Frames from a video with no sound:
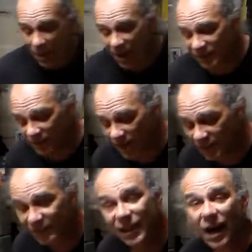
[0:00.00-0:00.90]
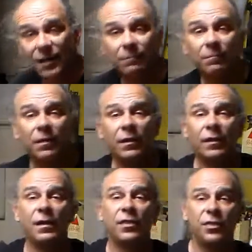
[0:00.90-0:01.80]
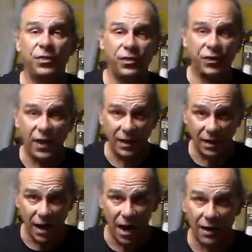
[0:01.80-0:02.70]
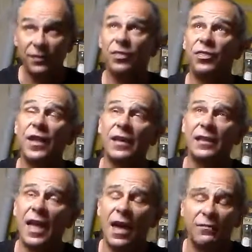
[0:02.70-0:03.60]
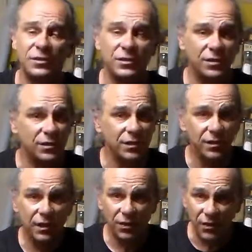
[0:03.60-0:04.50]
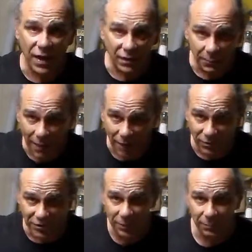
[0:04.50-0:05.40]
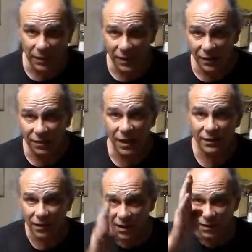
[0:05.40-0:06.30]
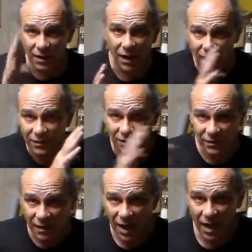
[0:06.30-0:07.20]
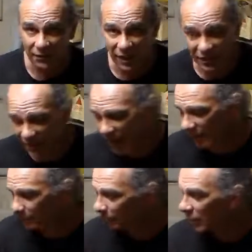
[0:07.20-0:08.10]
Box-A-Gun is done. Thank God, thank the heavens, thank the powers that be, thank the gun gods. Have a nice day.